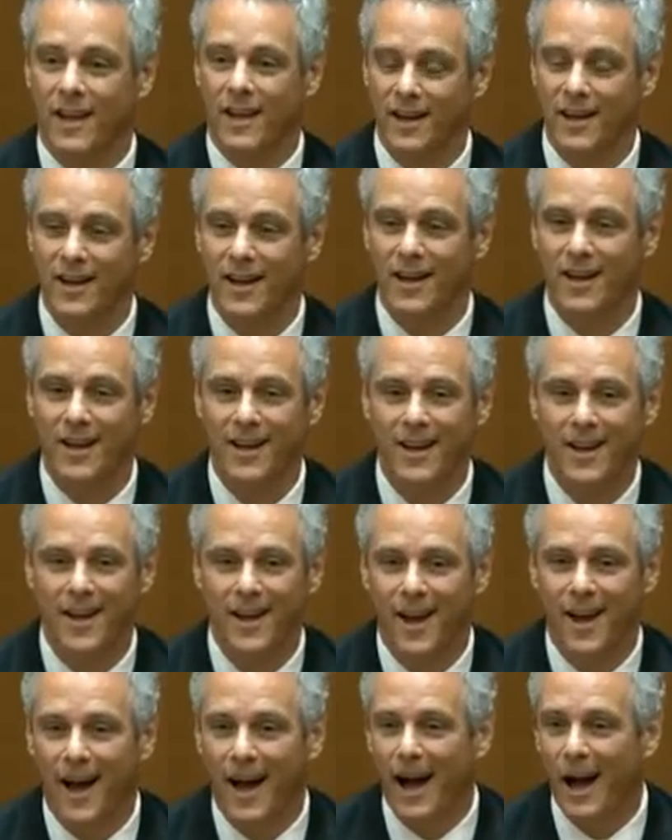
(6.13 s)
Then
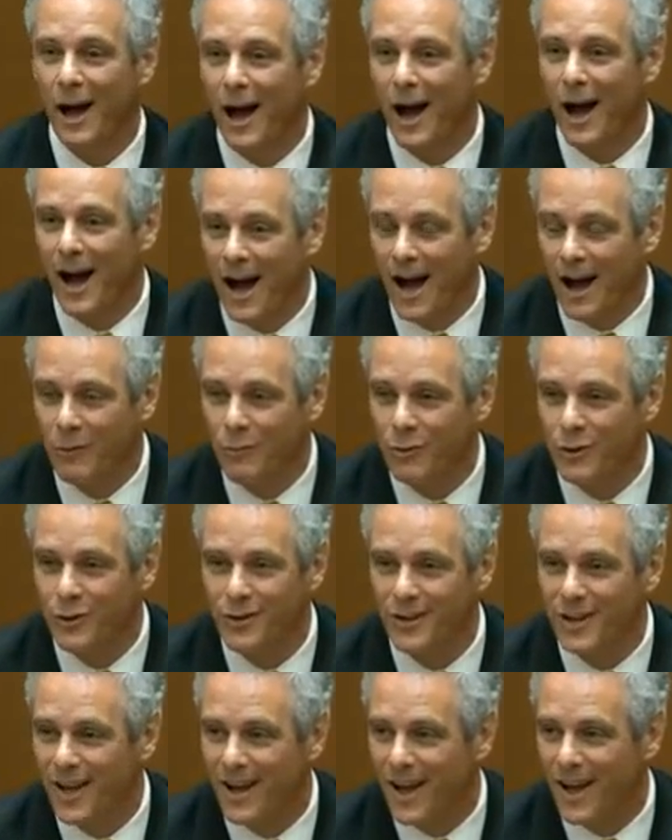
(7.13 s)
I
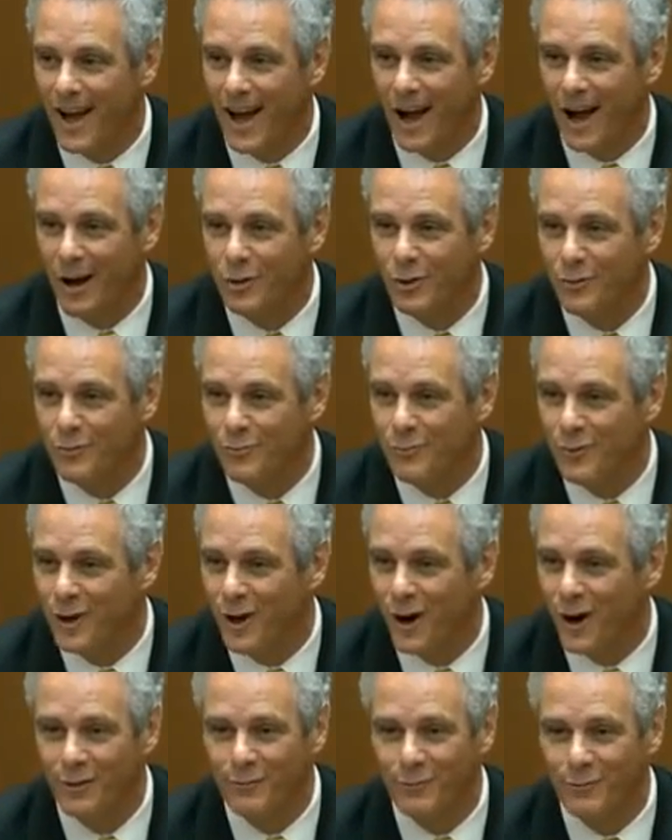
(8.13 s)
wouldn't
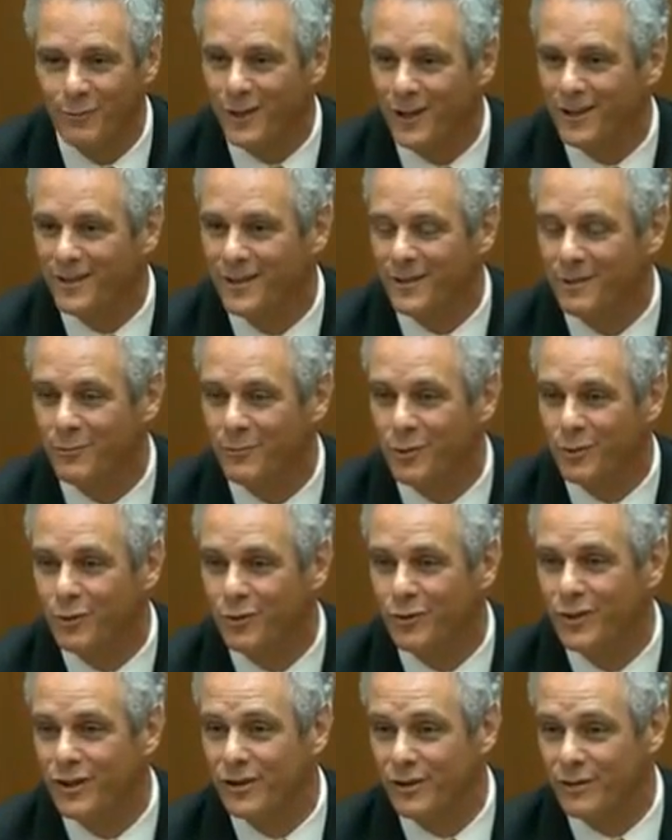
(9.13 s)
be offering it to the
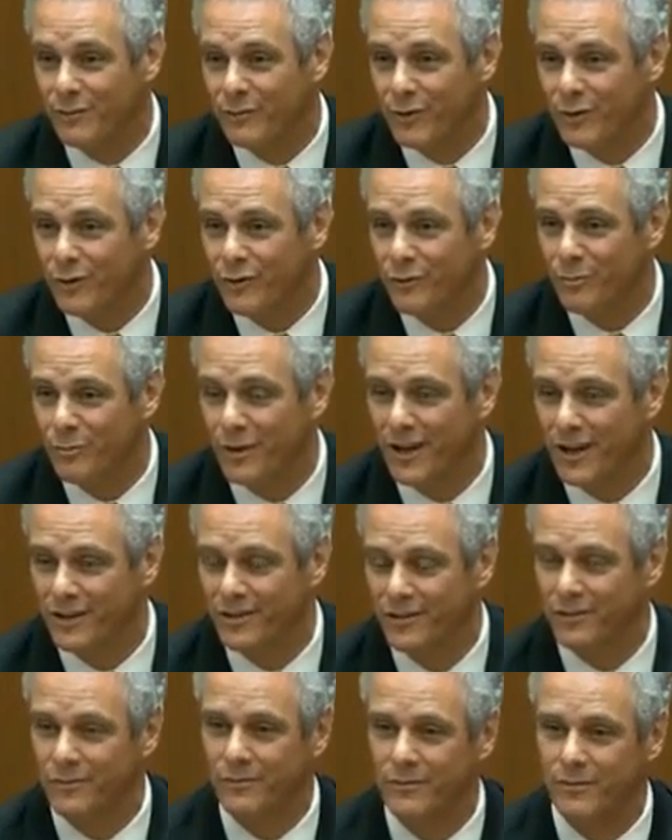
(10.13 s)
person in the first
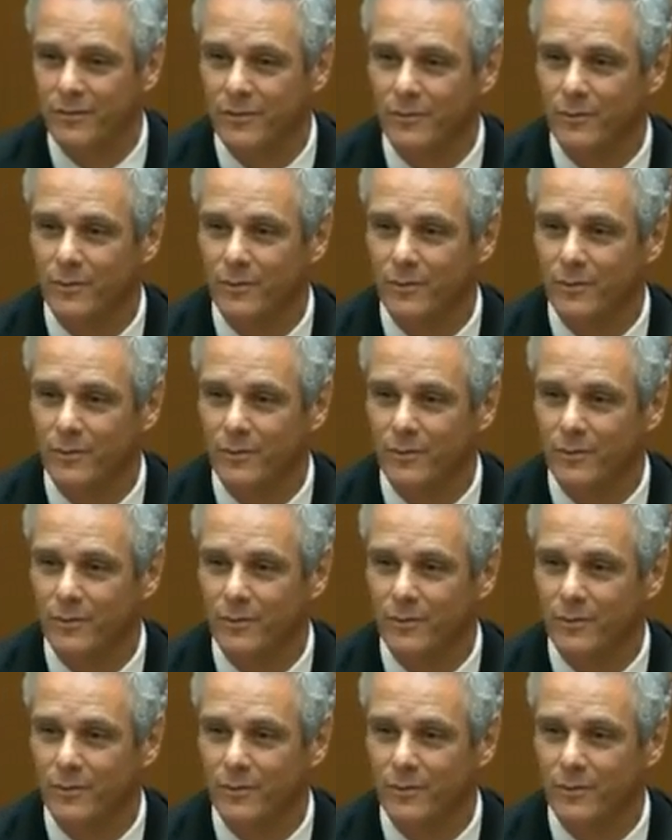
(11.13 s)
place,